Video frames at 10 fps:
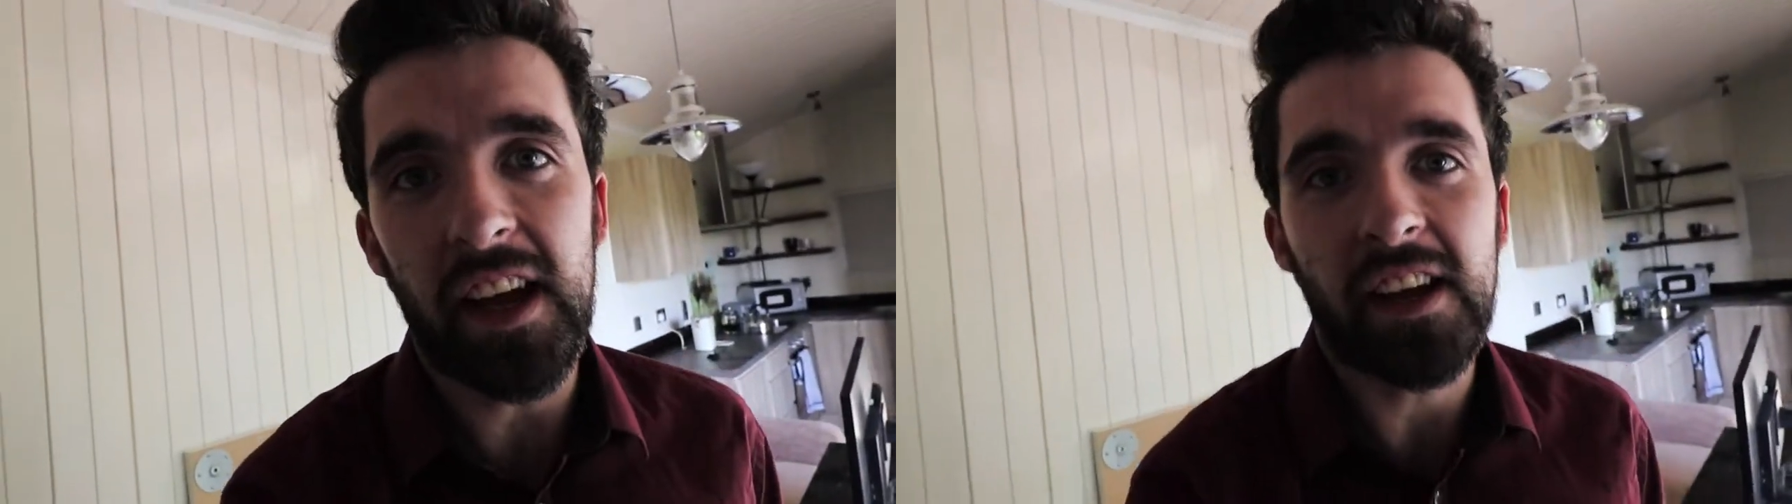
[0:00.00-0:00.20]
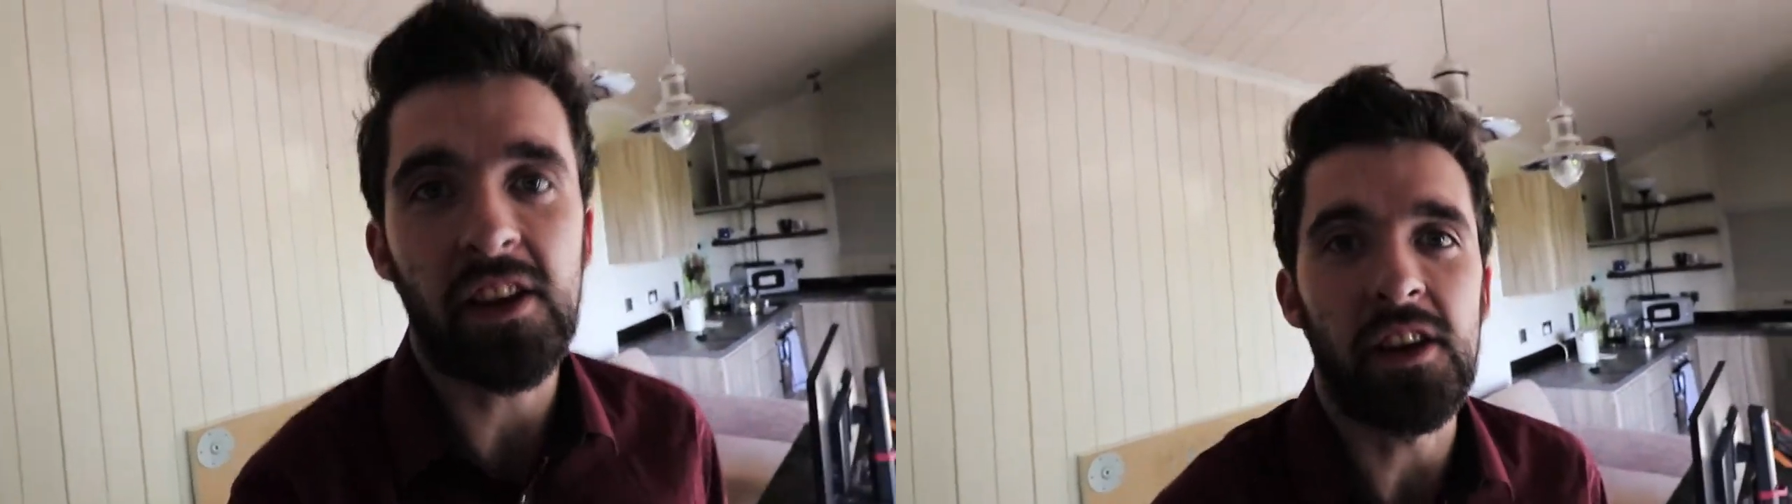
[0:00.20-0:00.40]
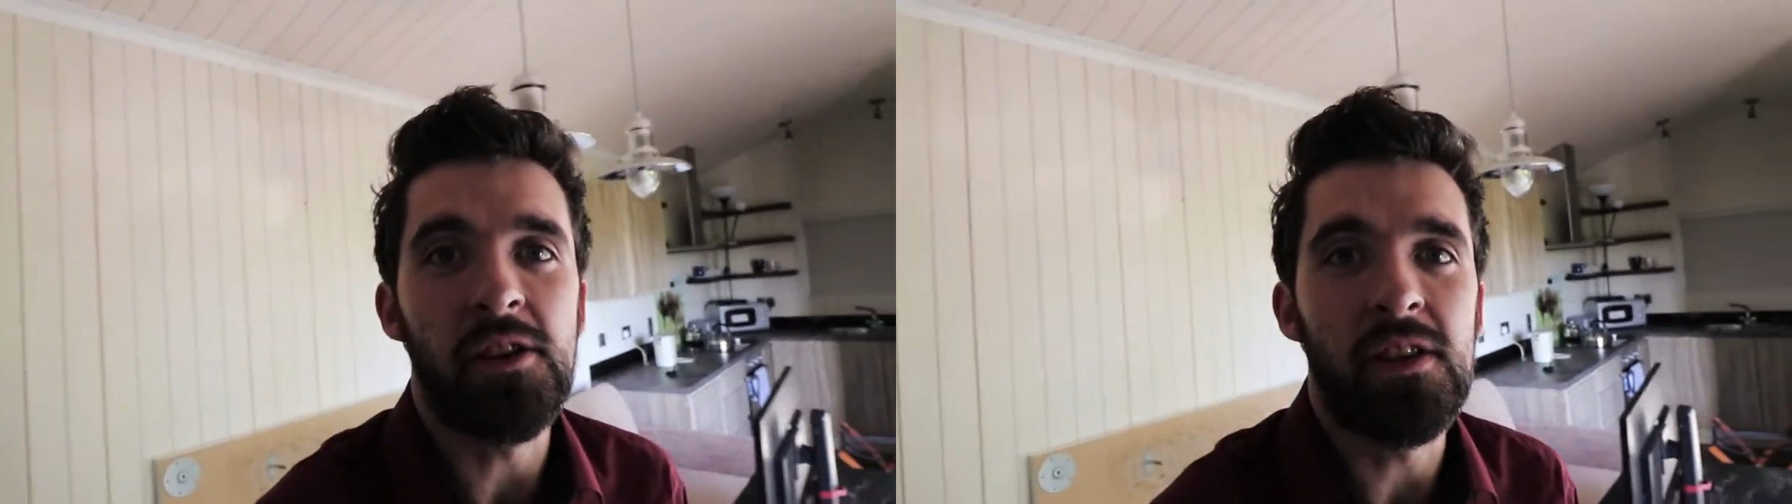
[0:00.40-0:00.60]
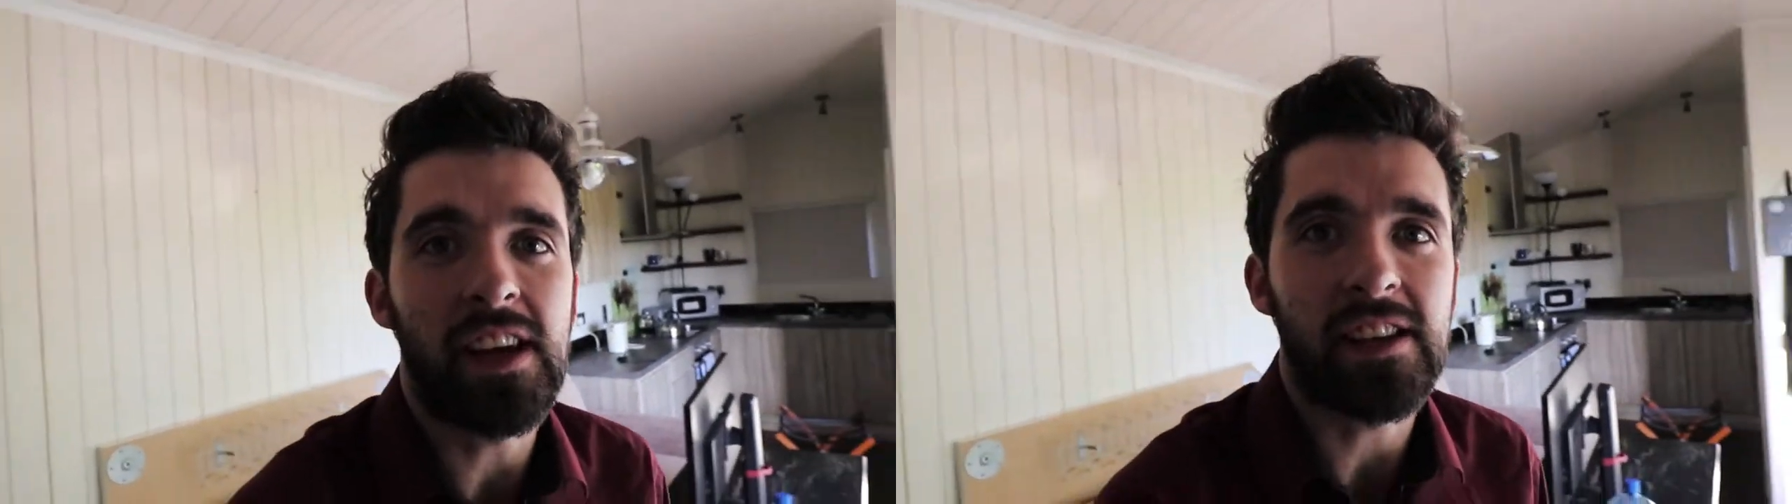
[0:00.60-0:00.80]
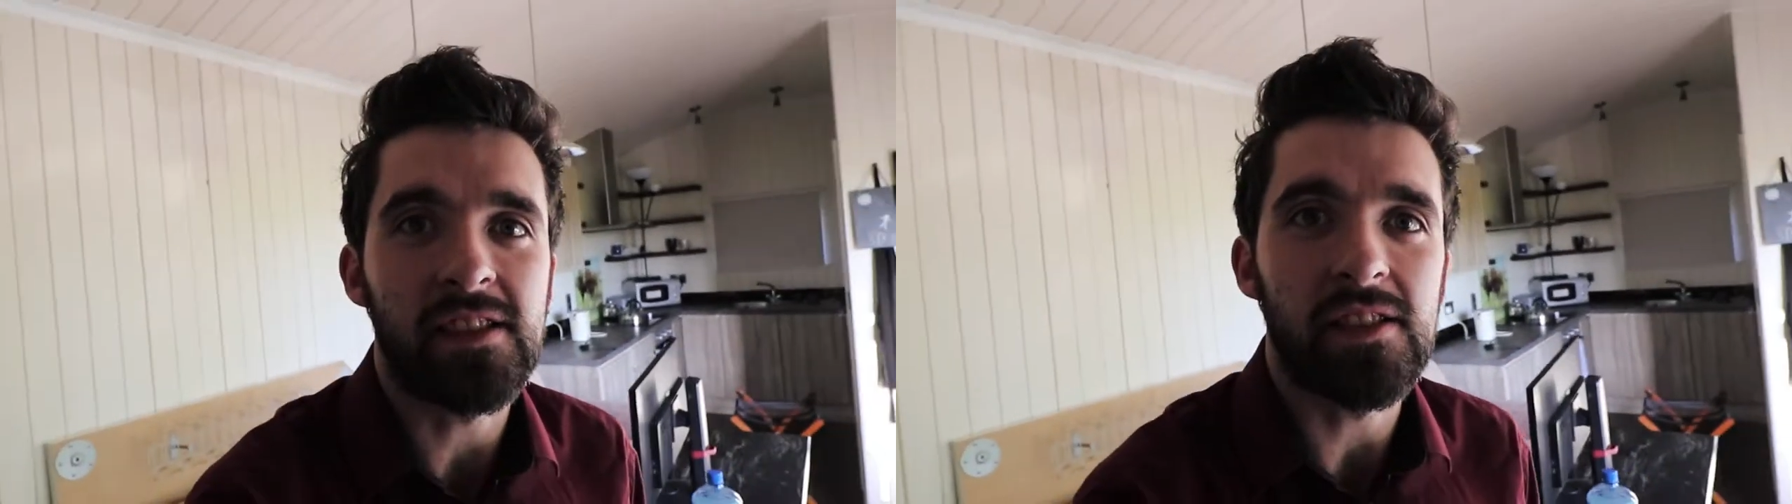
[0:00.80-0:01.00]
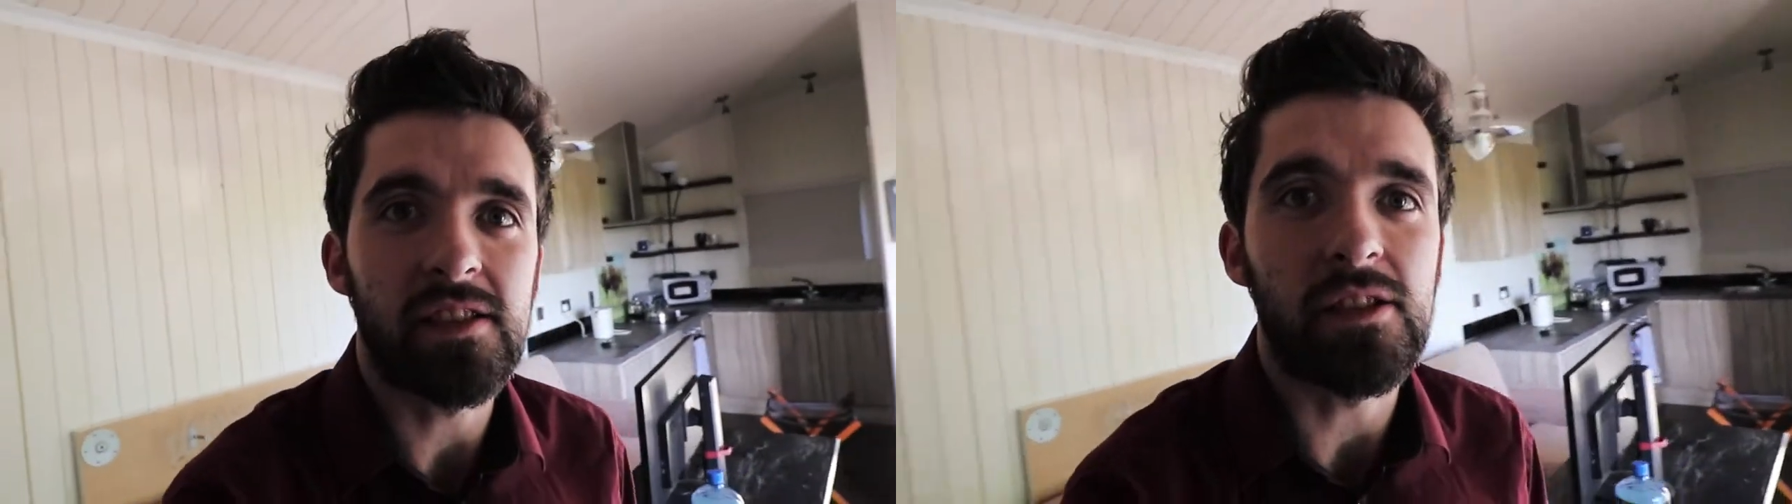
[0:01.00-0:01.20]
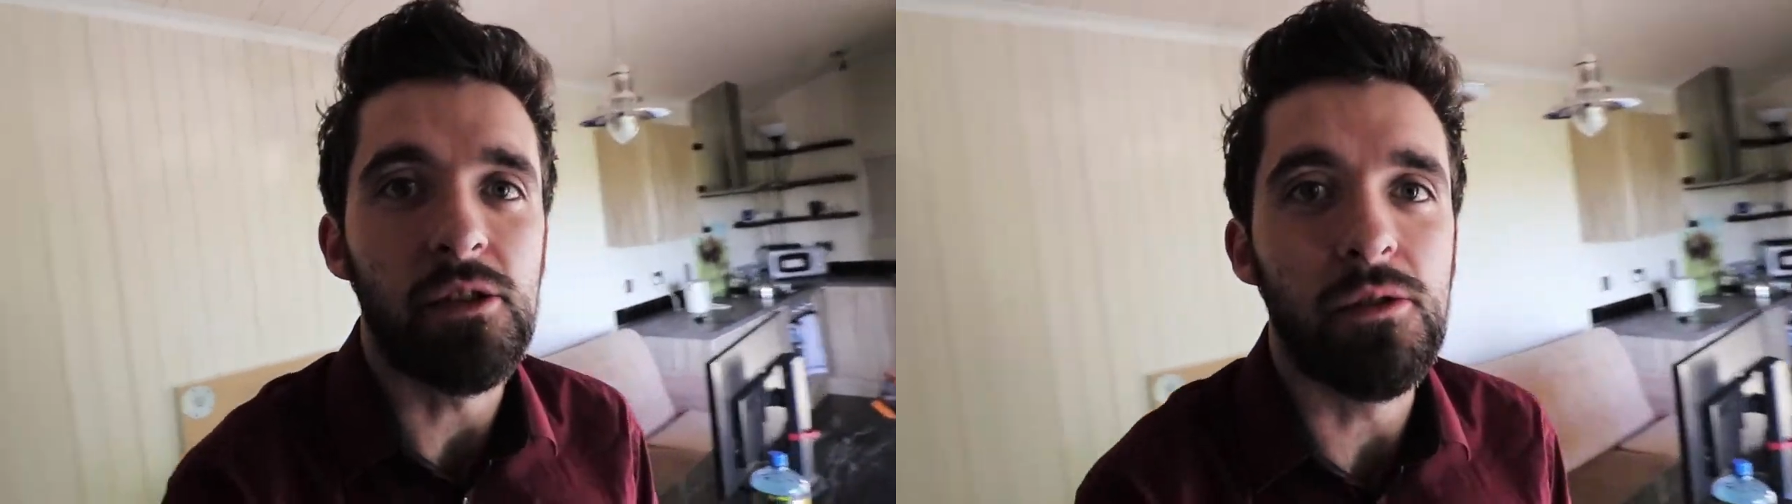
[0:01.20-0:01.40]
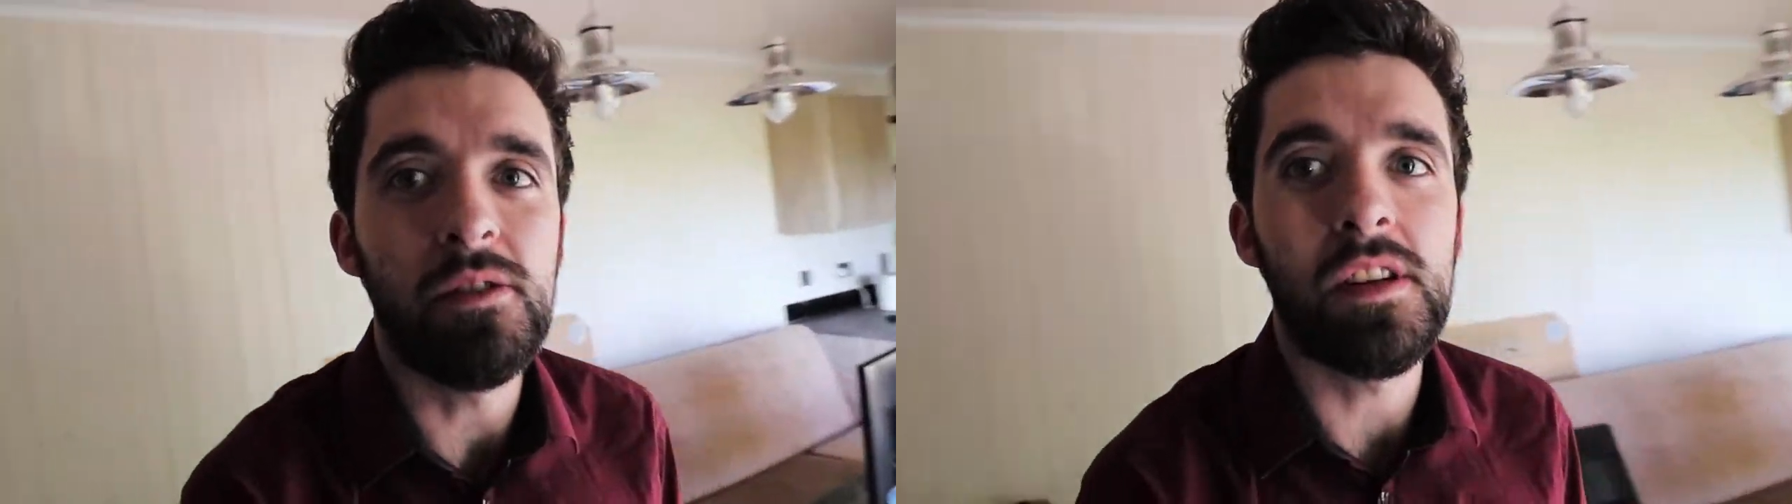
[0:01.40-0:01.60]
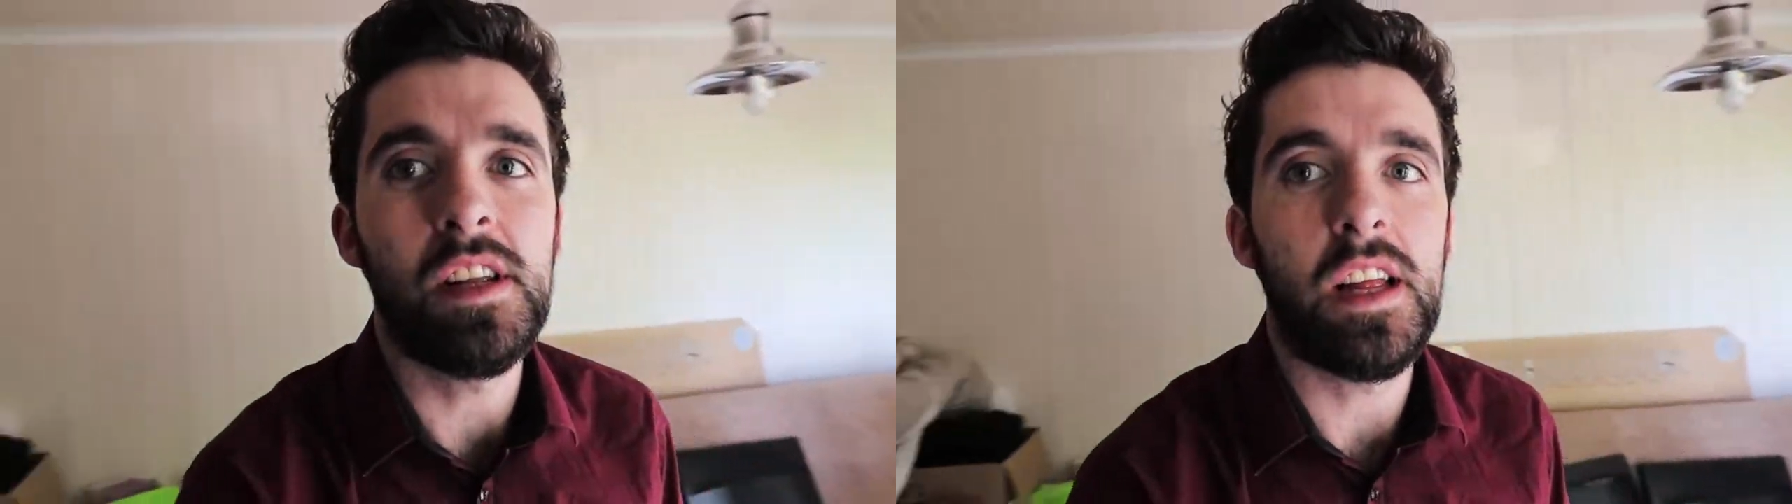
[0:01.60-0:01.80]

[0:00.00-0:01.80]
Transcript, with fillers: I got a new lens, so